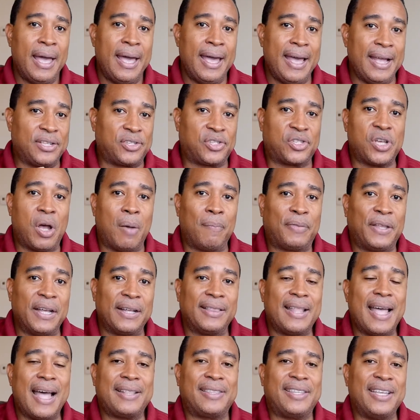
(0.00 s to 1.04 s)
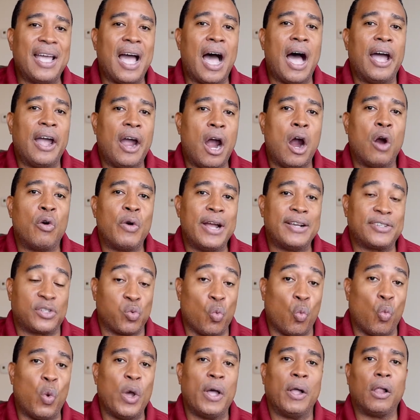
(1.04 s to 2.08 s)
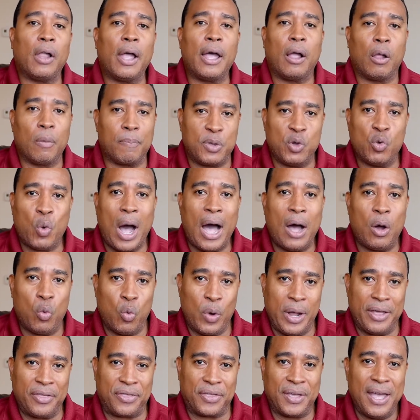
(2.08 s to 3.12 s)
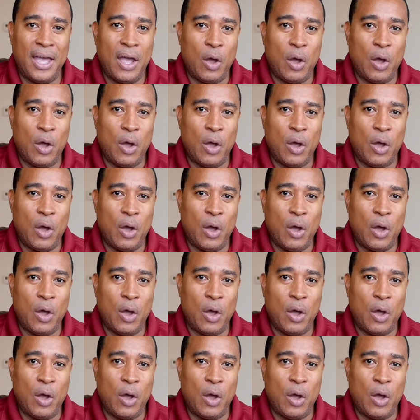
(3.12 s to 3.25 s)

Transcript: It's something that the IRS will help you out with,